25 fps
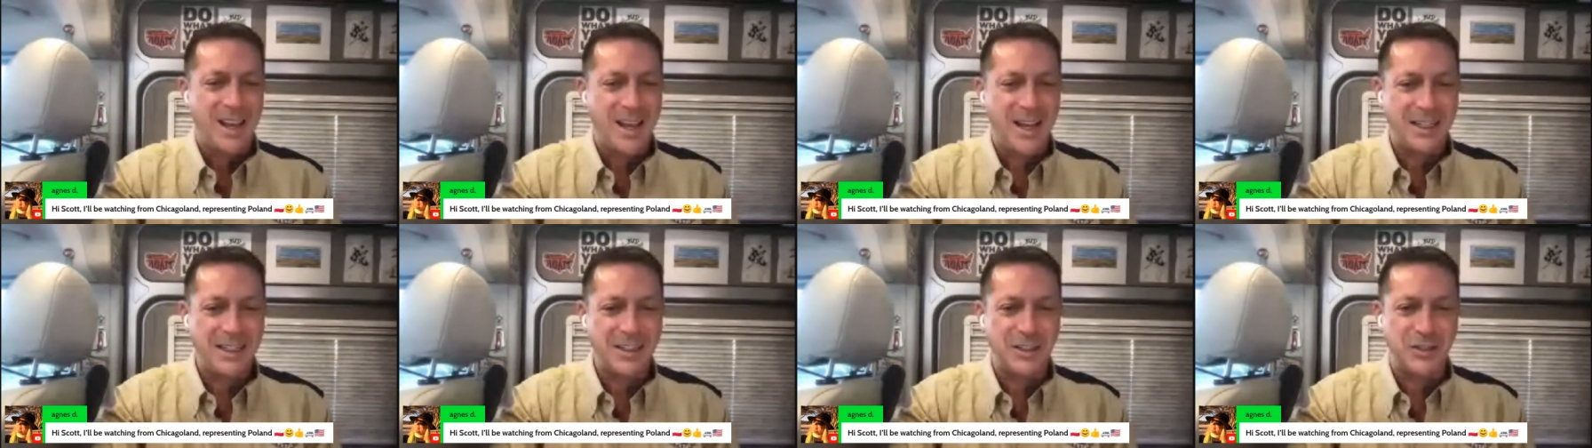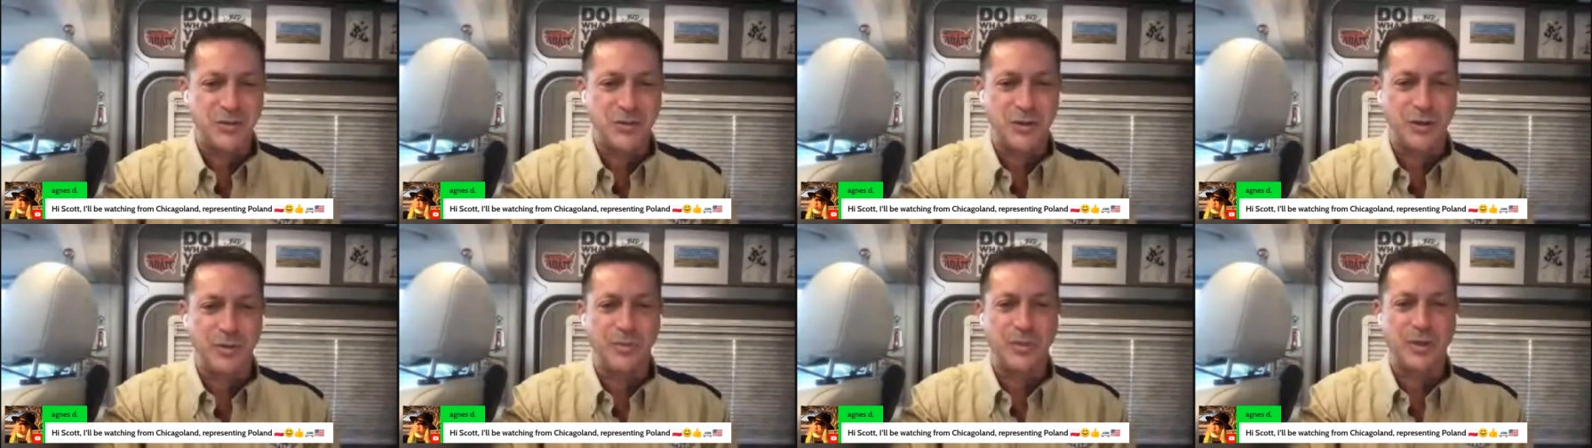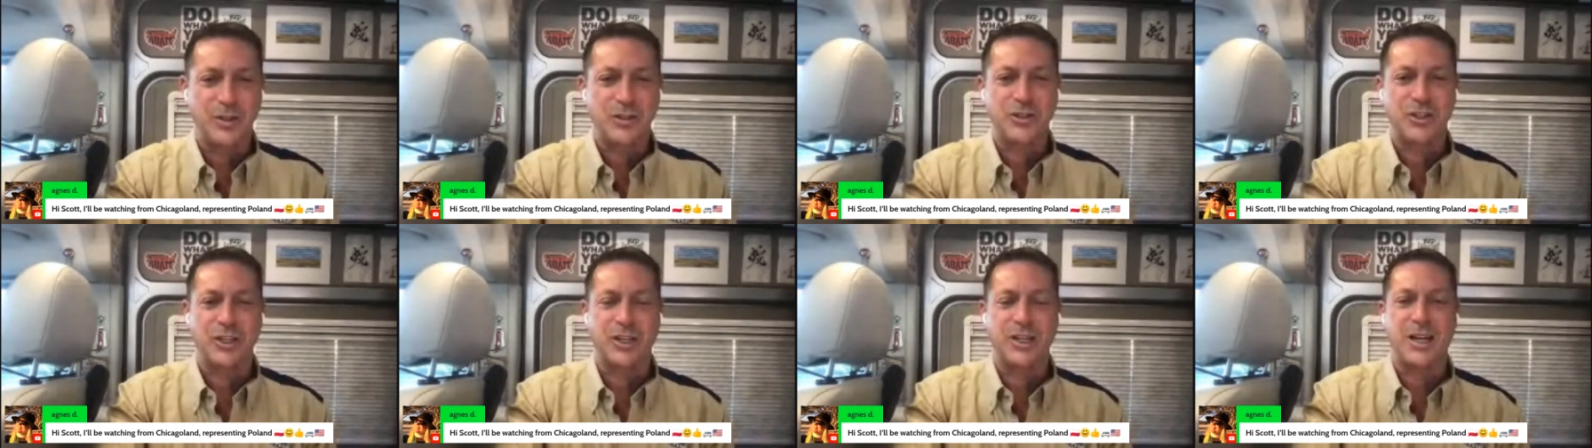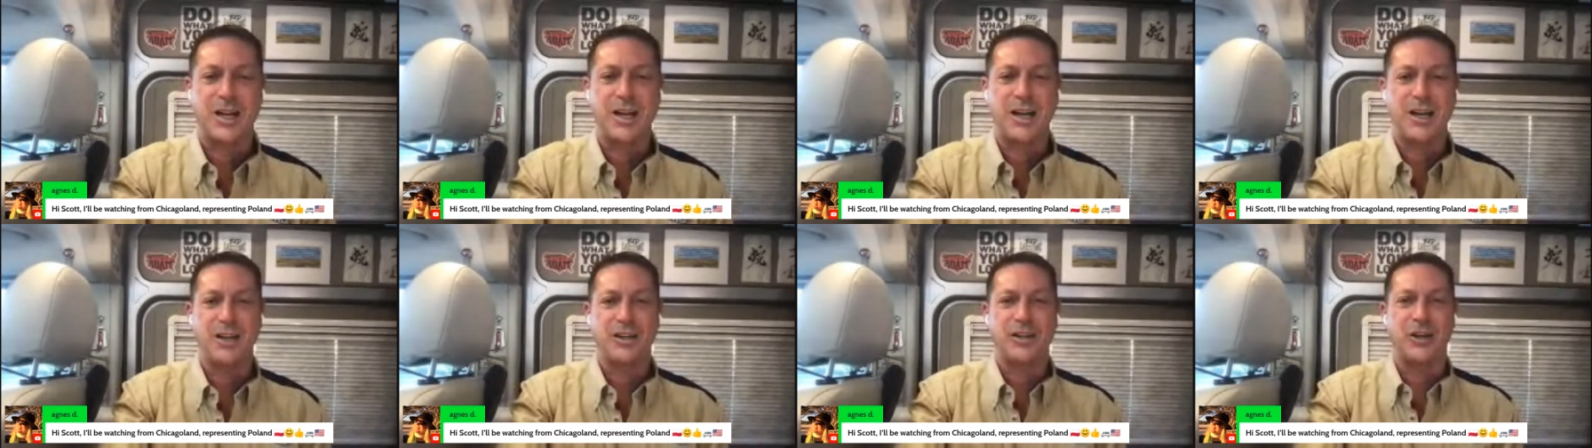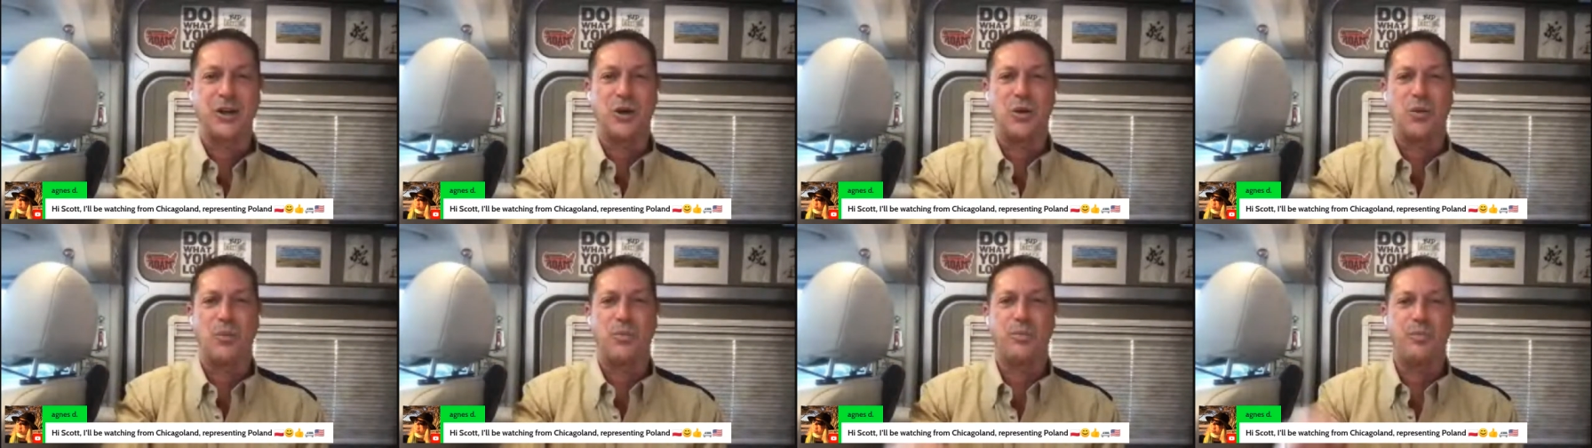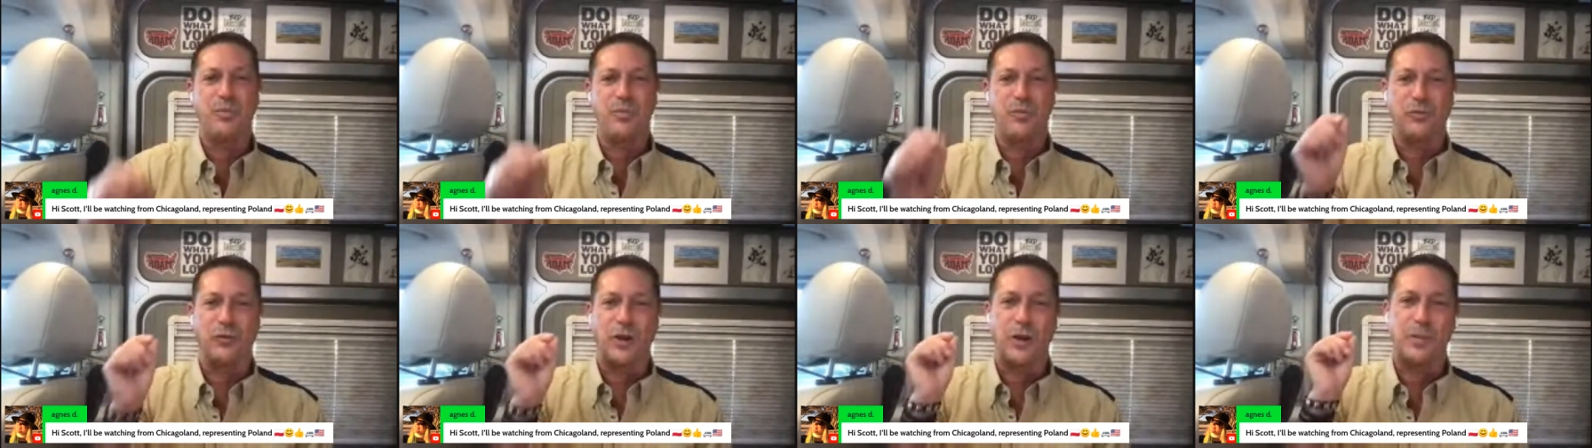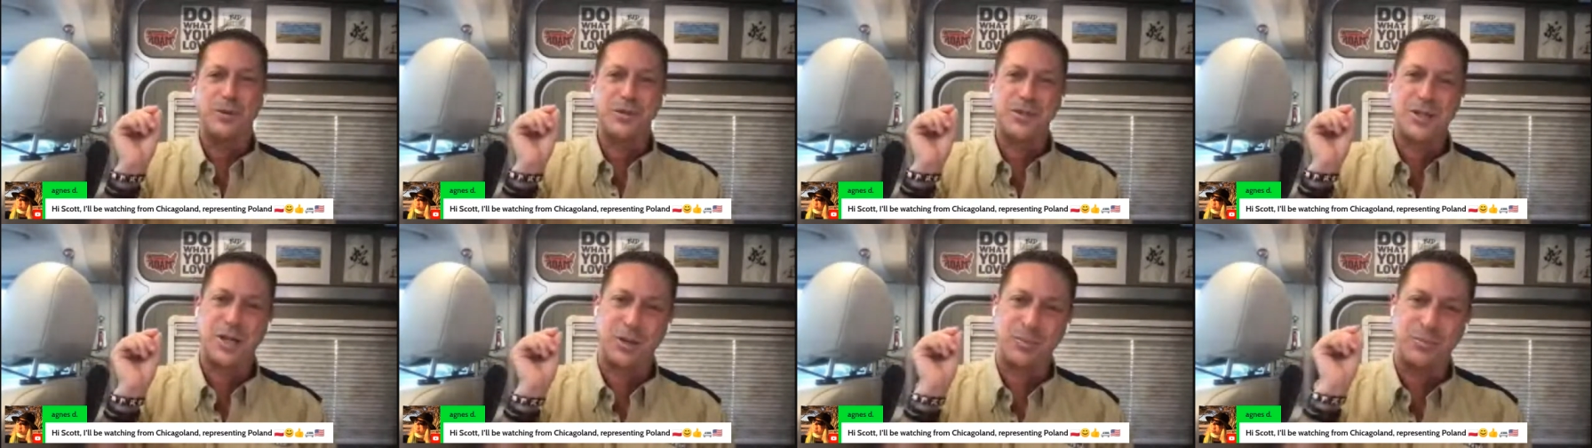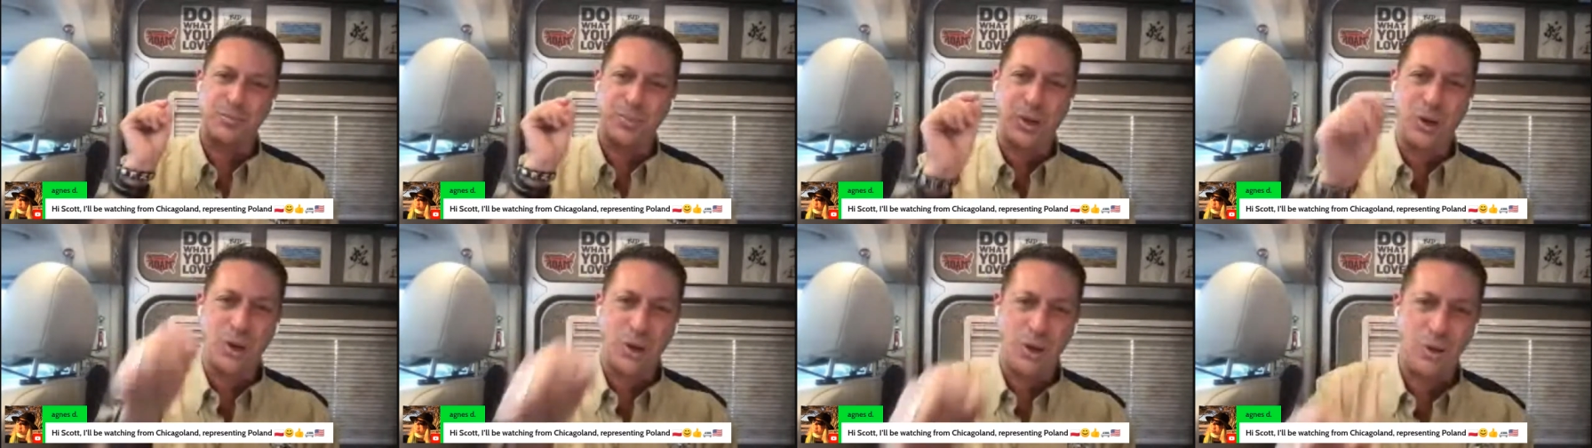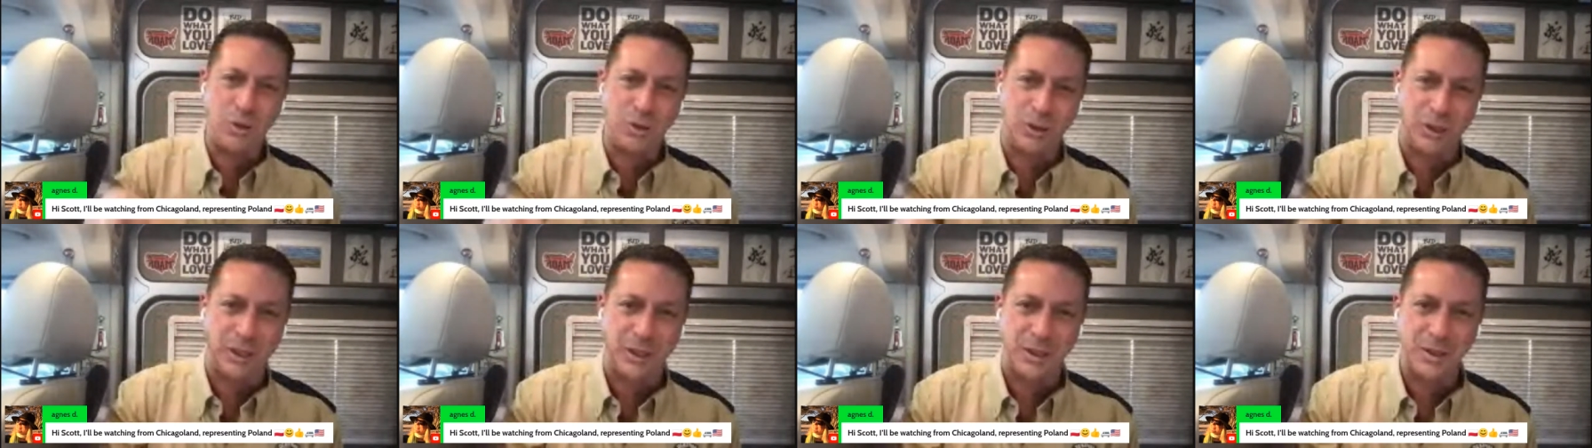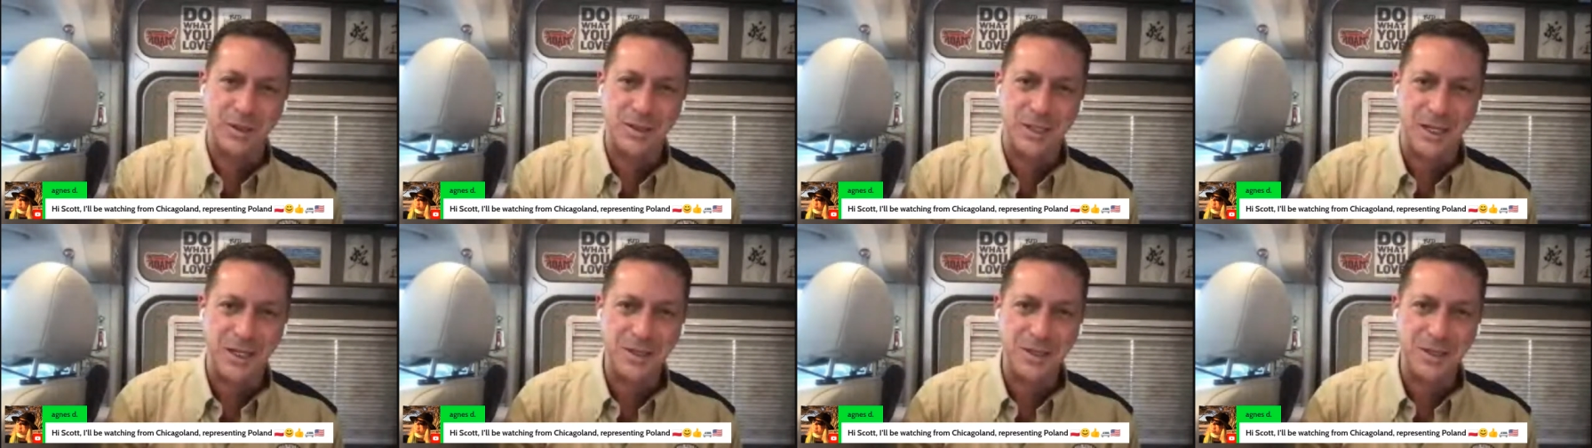Agnes from Chicago, representing Poland.